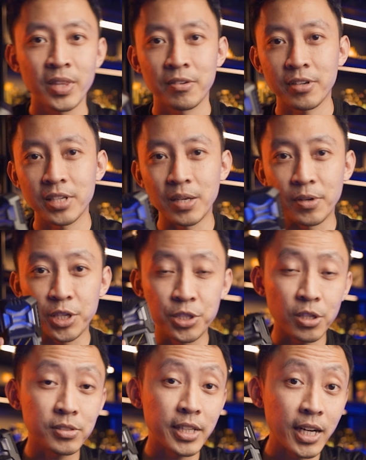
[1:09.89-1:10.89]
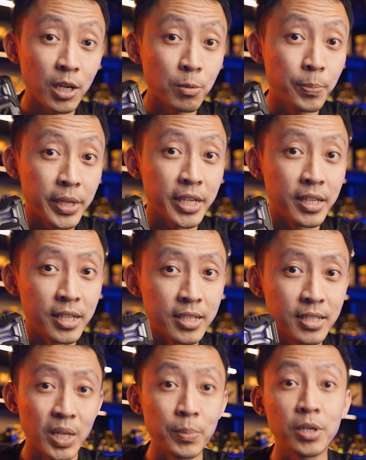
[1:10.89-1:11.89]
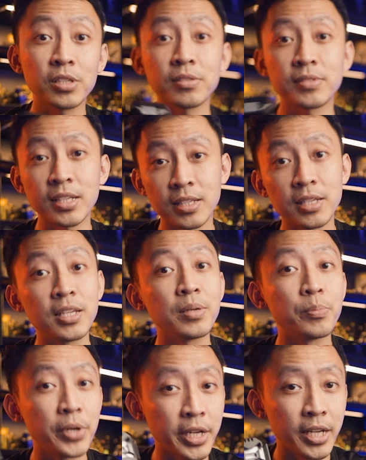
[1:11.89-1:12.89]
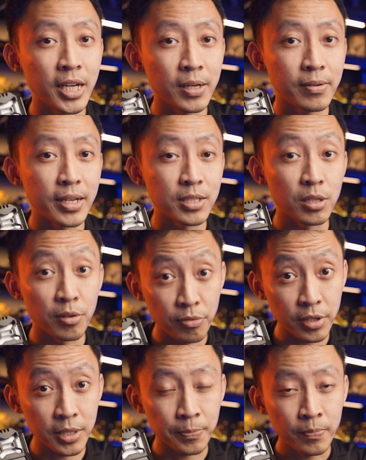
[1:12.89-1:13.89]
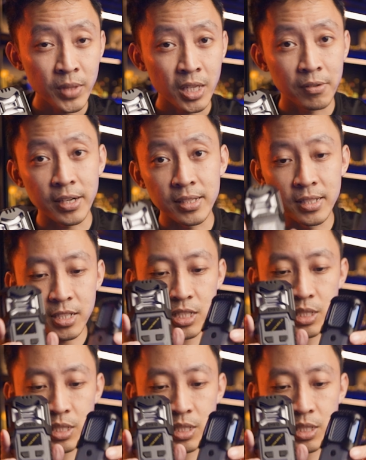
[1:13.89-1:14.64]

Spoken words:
right, they were shocked at how big it is, and because of that they didn't bring it out as often. Right, this